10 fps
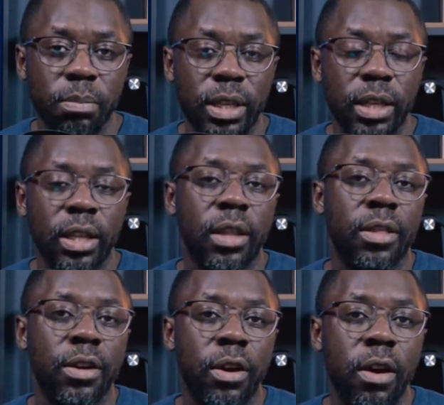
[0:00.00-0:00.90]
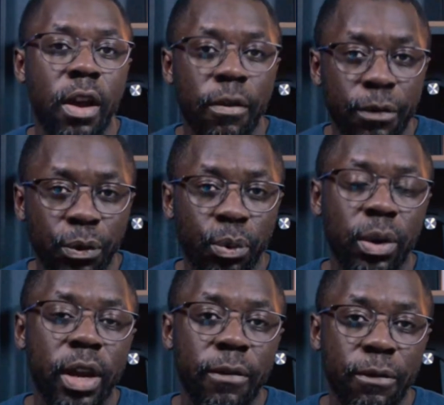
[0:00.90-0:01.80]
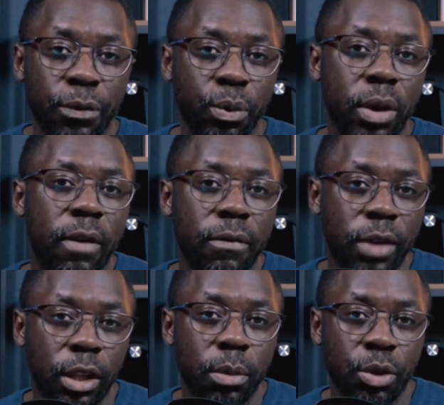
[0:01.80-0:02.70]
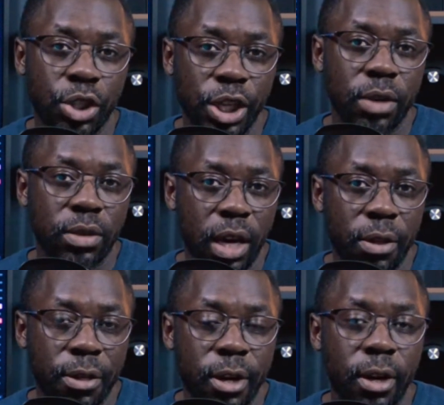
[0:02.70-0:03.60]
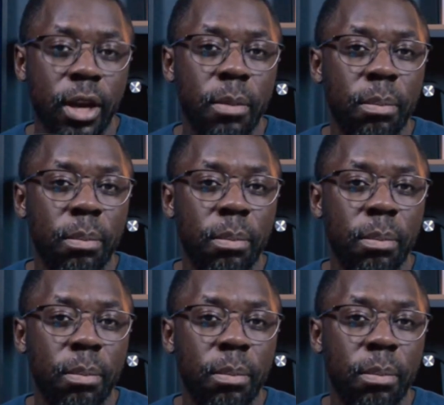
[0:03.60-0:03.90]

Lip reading: meaning that there are fewer and fewer available shares out there,